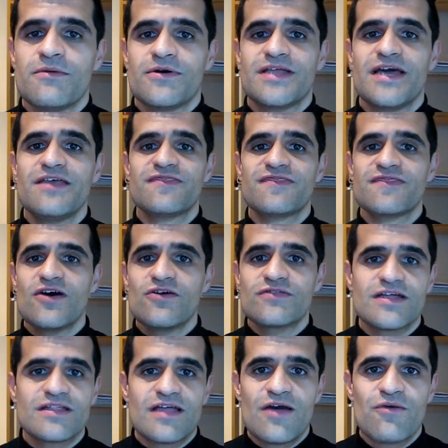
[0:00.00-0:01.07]
But I thought
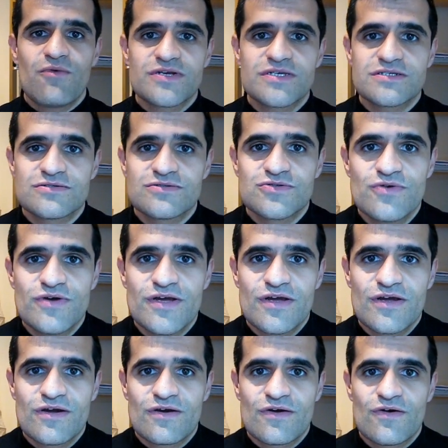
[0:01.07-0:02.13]
that I was
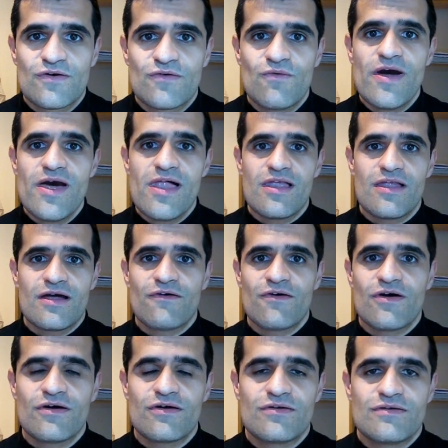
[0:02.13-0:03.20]
doing
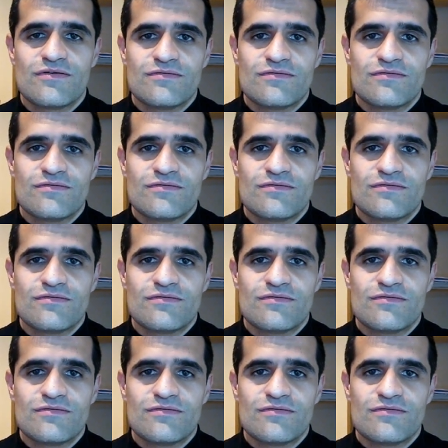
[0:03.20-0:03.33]
well.